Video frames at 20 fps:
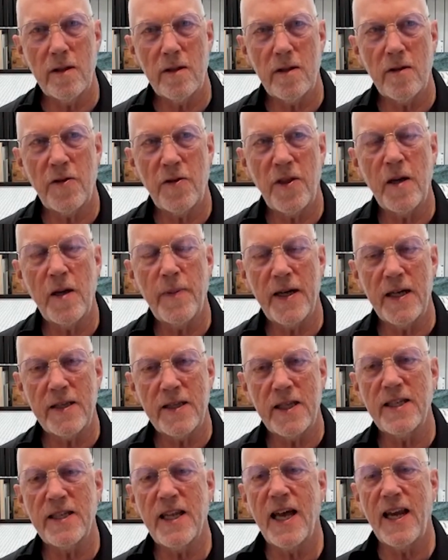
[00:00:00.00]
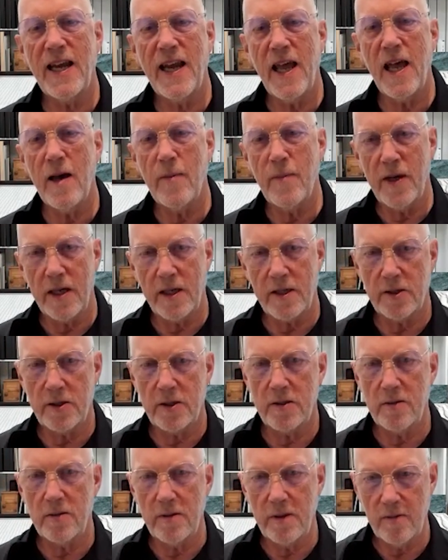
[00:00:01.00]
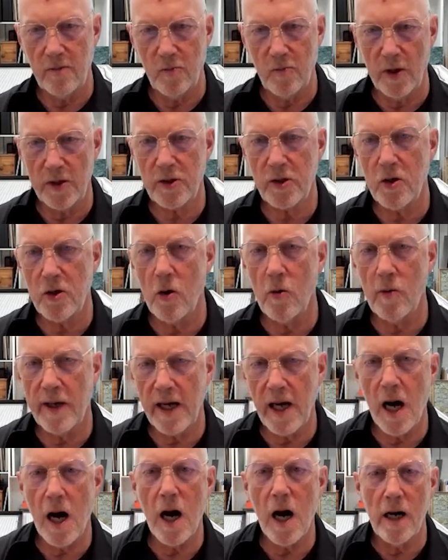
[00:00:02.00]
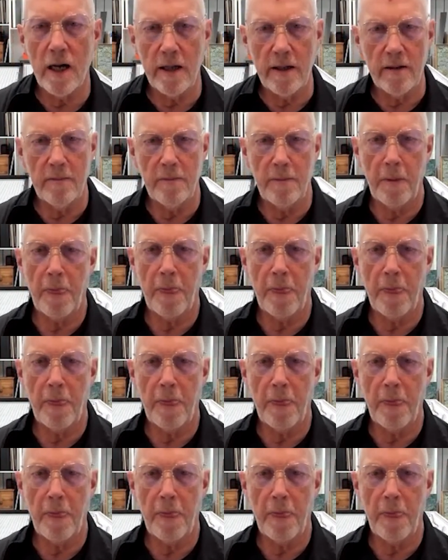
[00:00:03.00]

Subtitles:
you think about the dynamics, what's going on,